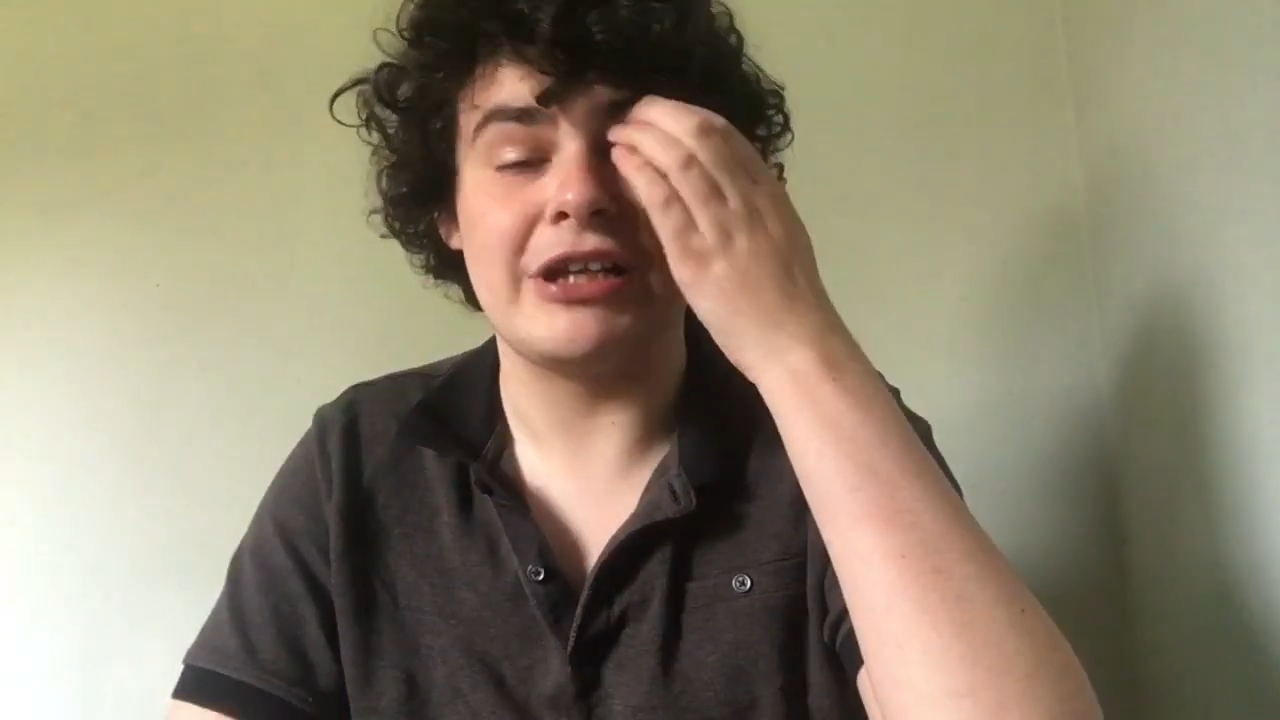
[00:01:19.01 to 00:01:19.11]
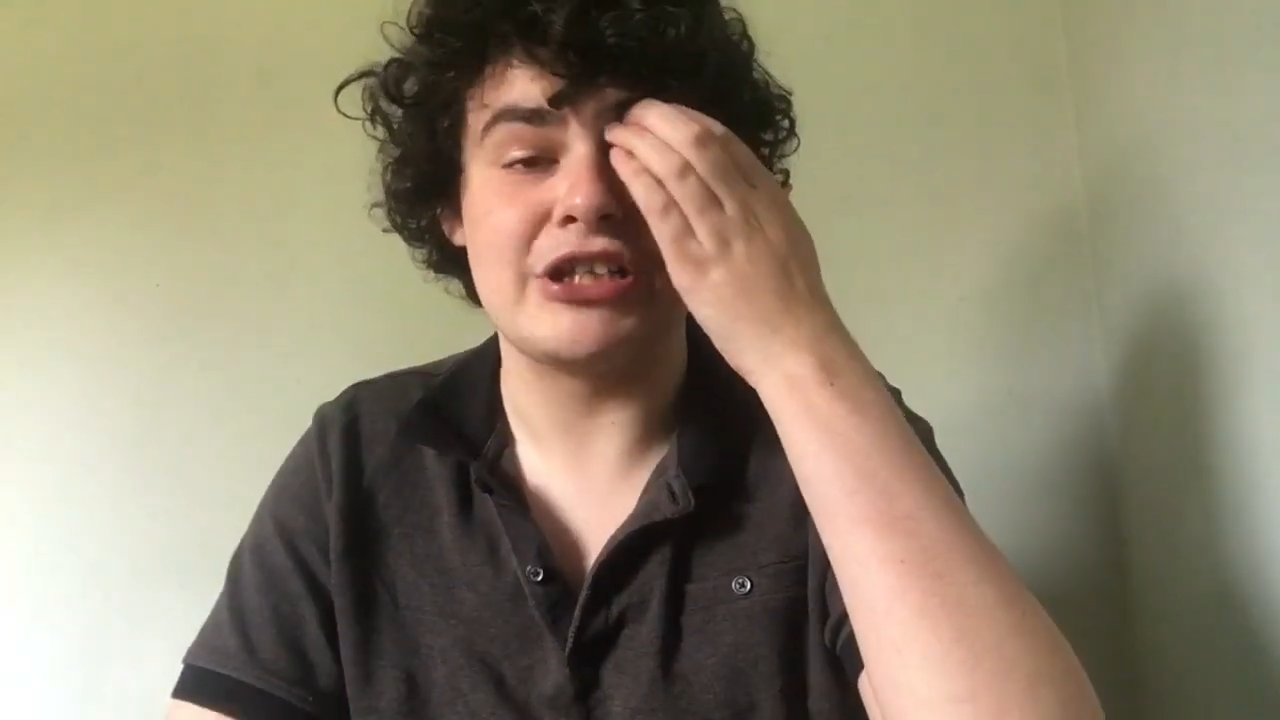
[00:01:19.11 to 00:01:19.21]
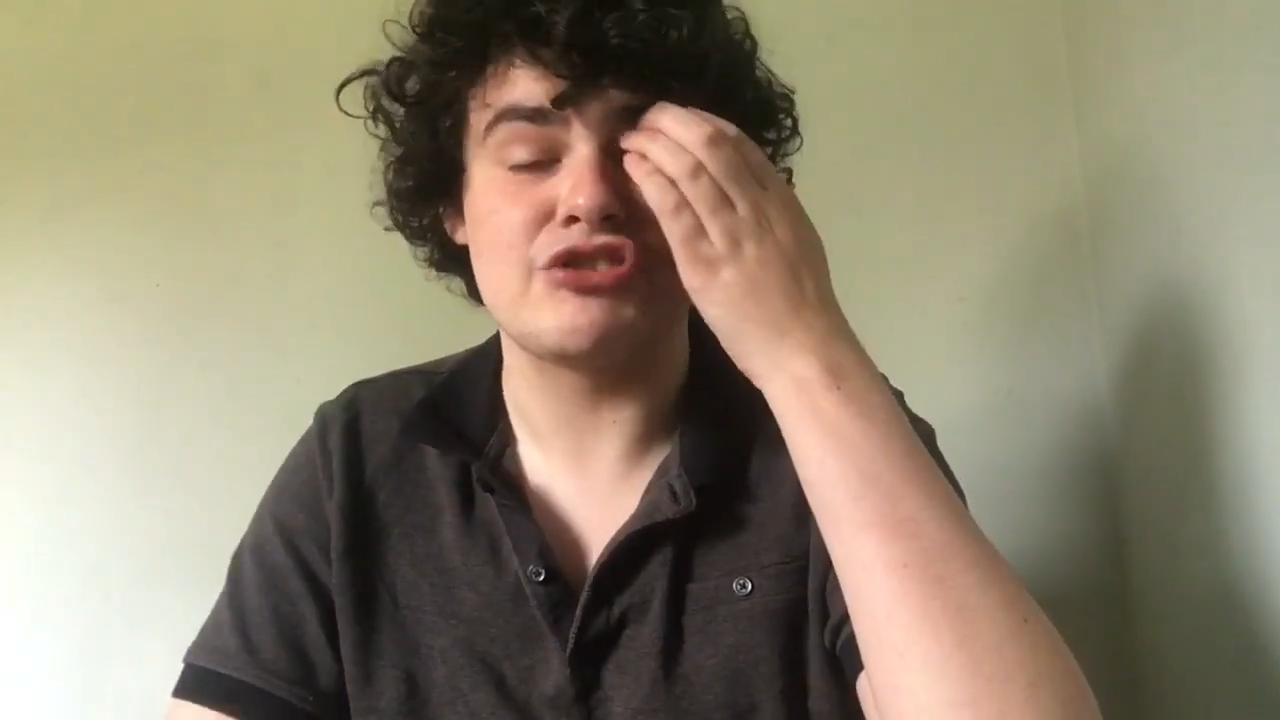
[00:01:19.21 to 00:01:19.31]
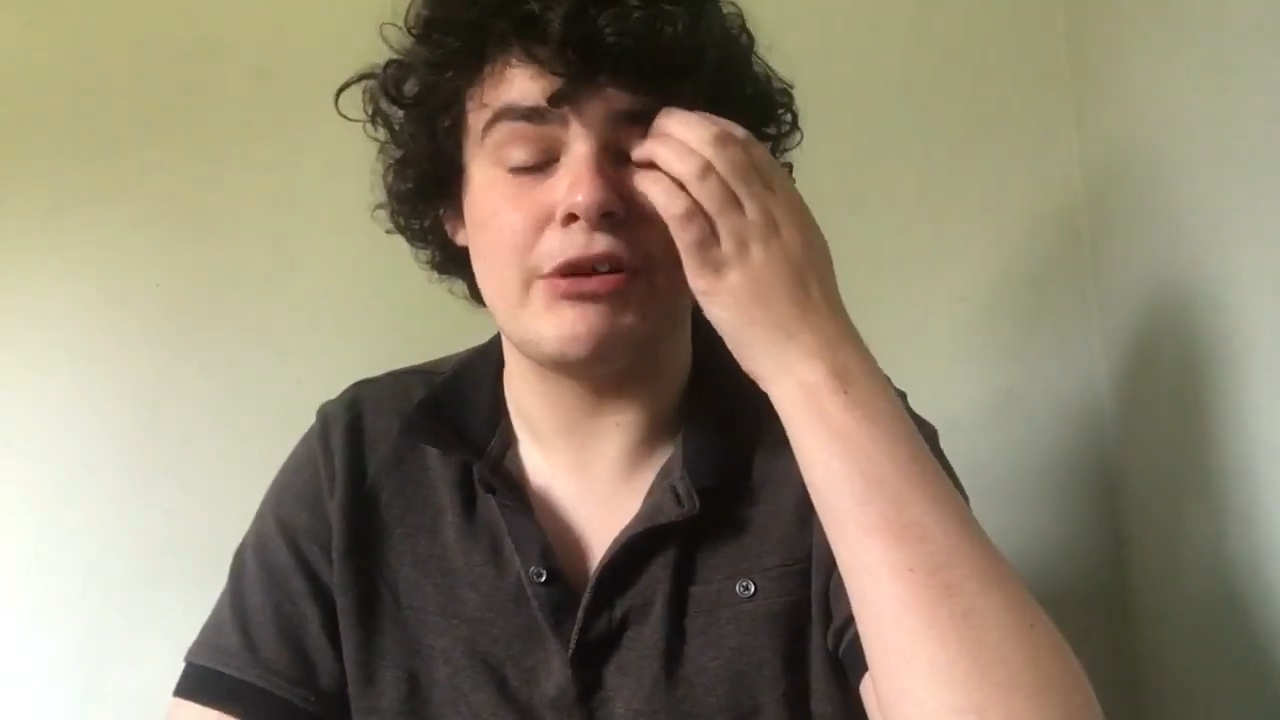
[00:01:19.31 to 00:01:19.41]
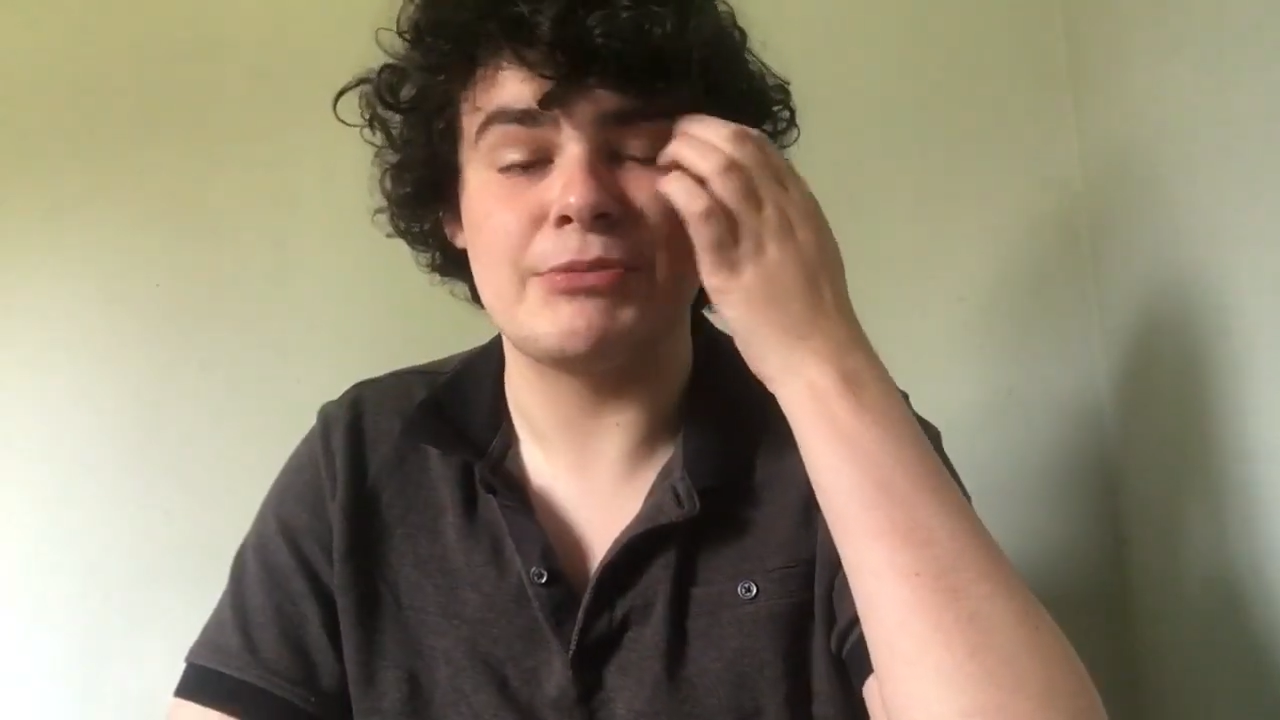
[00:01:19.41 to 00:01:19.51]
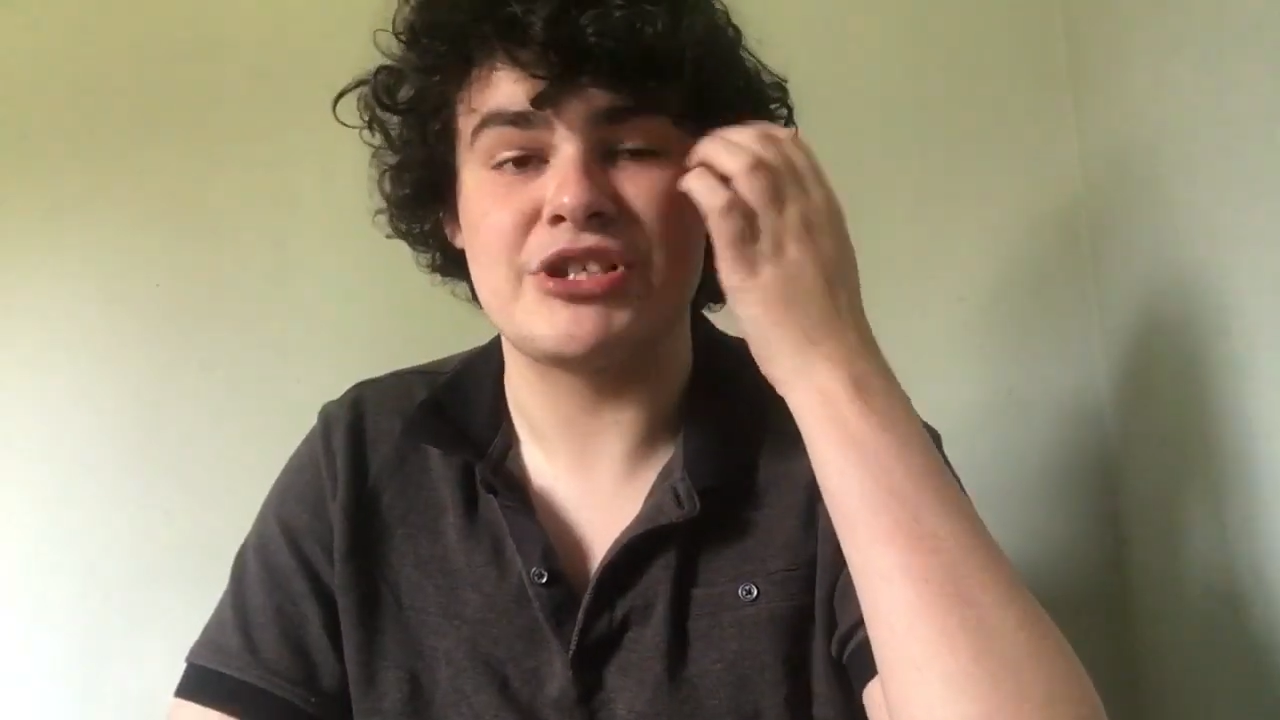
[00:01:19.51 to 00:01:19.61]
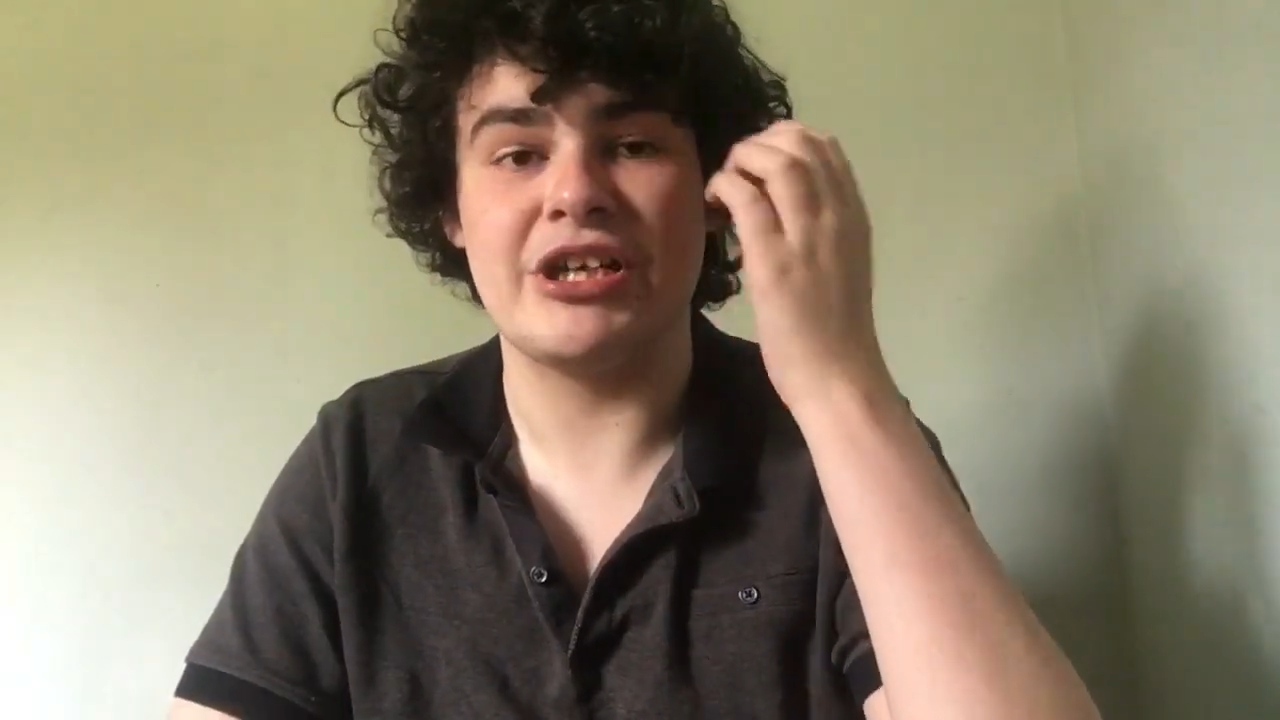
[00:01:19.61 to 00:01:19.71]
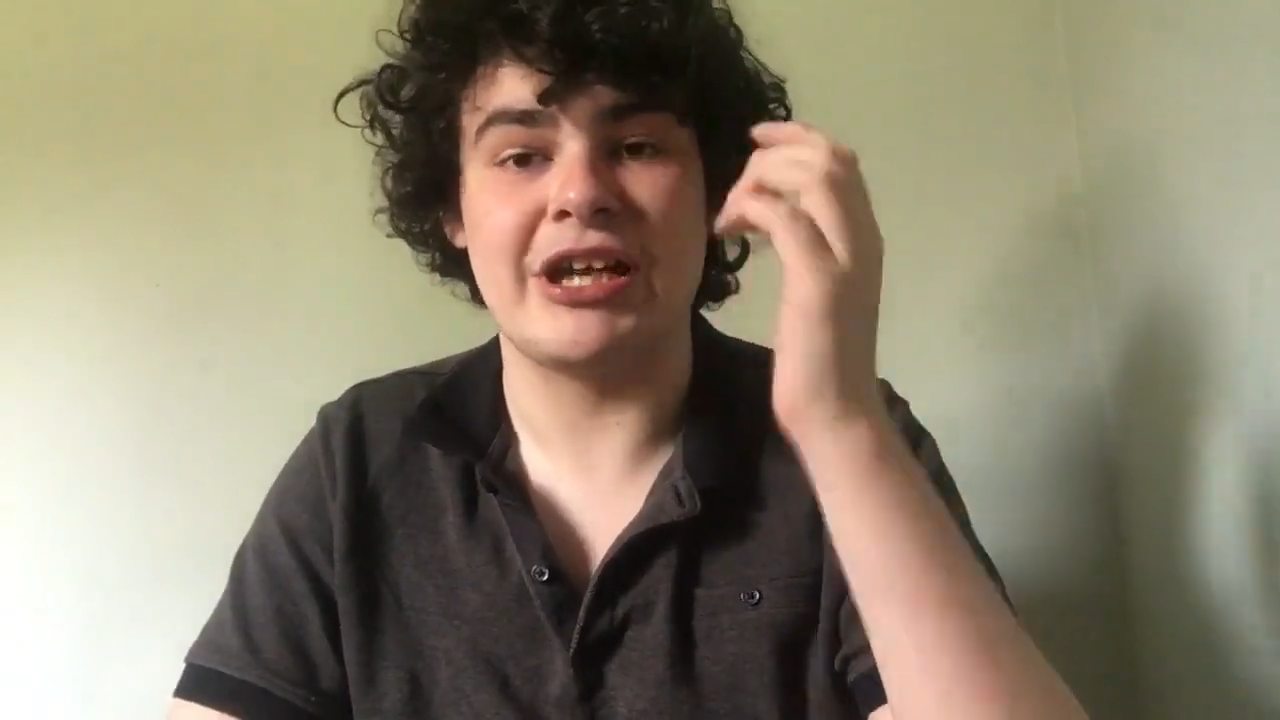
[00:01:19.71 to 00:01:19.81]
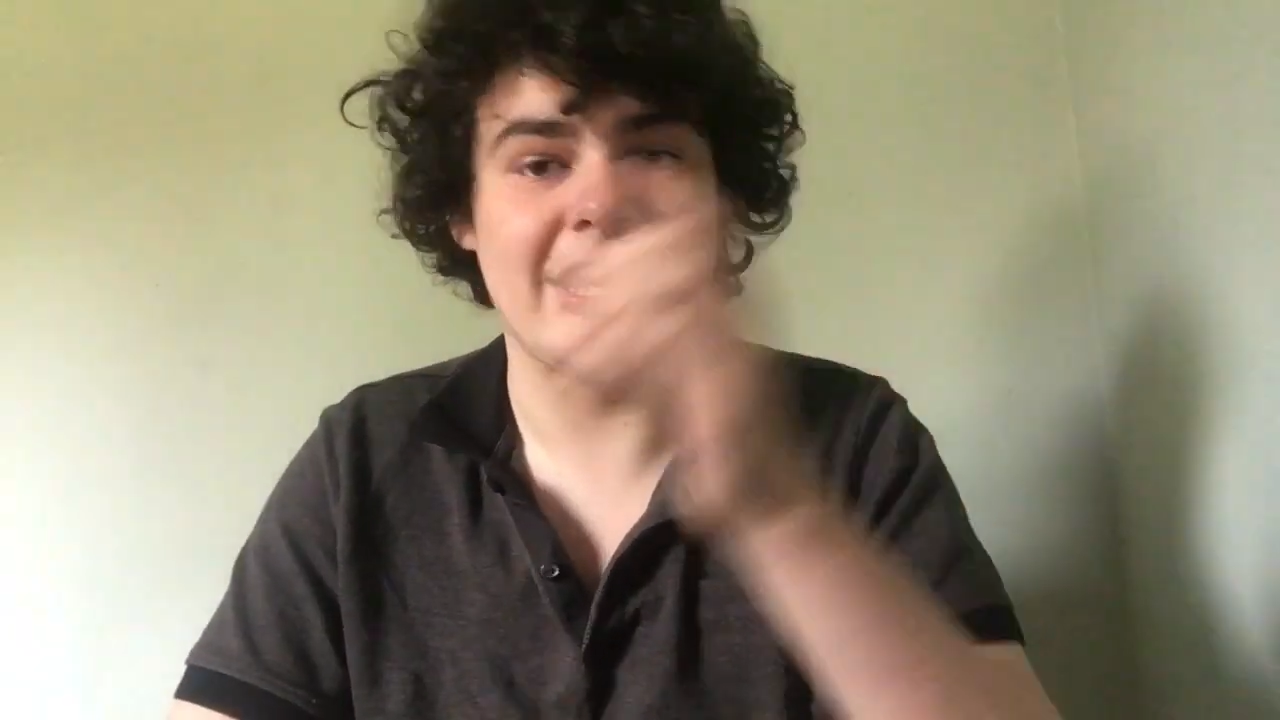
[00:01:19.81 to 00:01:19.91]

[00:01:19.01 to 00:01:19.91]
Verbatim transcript: description